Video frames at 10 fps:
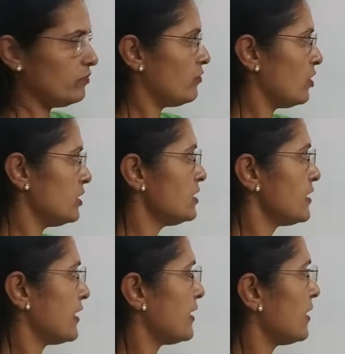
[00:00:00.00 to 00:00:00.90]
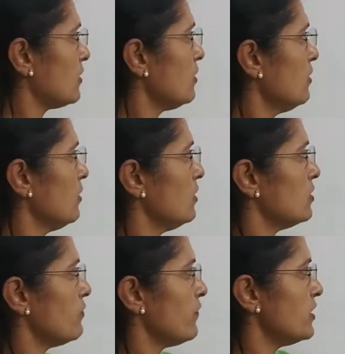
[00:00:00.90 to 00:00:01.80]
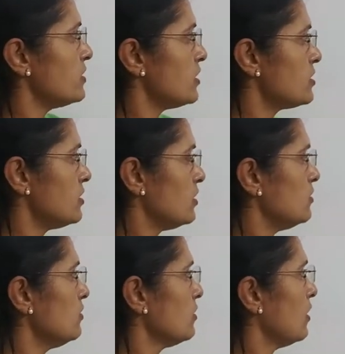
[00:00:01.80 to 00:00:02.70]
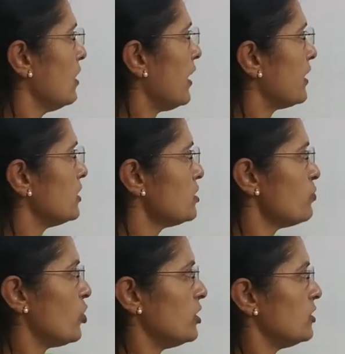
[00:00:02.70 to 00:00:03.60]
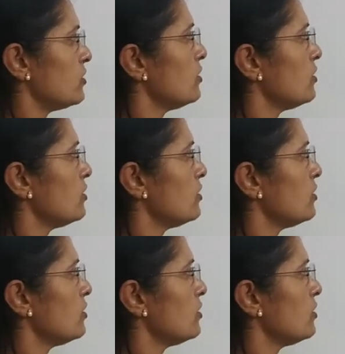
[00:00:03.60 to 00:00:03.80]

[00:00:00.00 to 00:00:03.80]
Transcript: For this rectangle, the fence is done at this border,